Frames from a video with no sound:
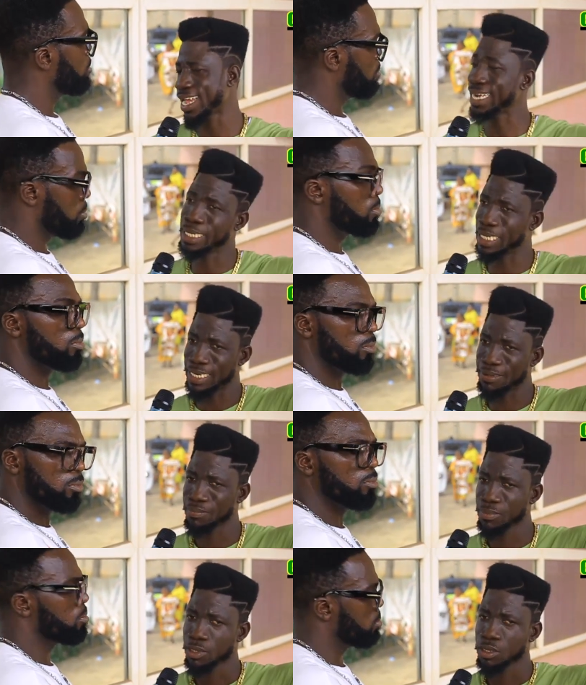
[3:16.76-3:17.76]
Speaker 1: ache
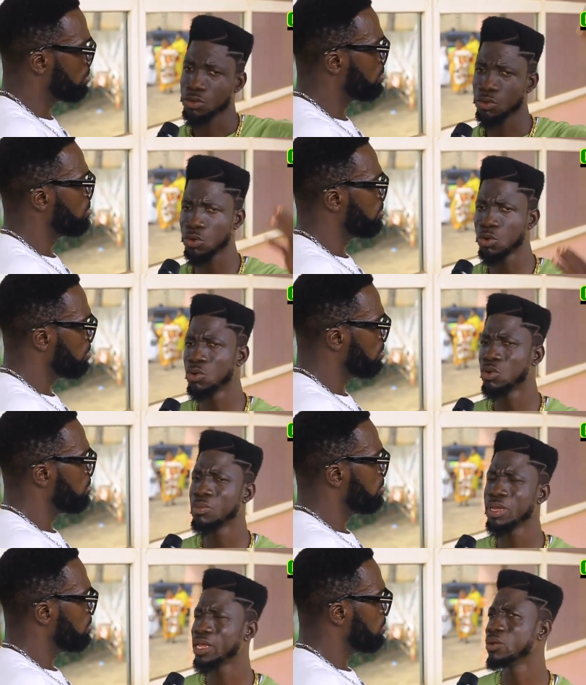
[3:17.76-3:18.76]
do
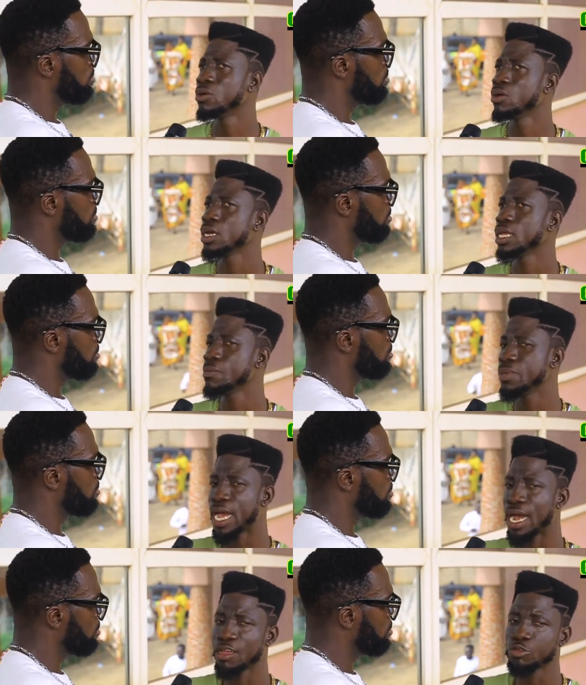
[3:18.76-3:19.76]
me no
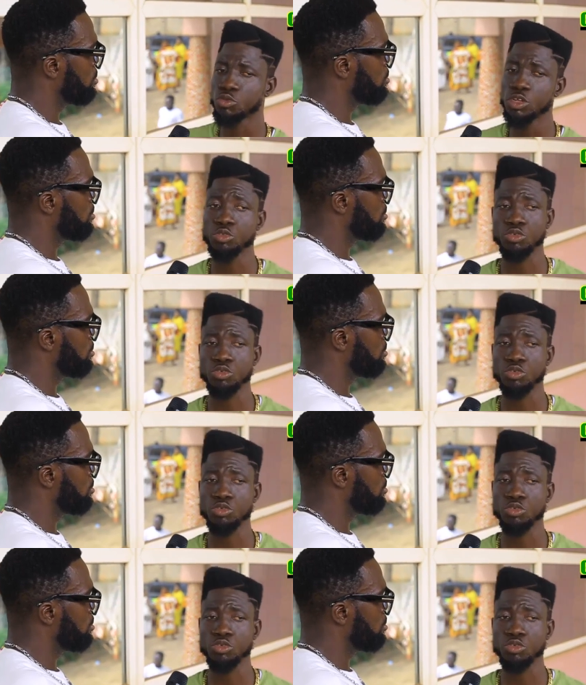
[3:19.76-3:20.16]
ebia screen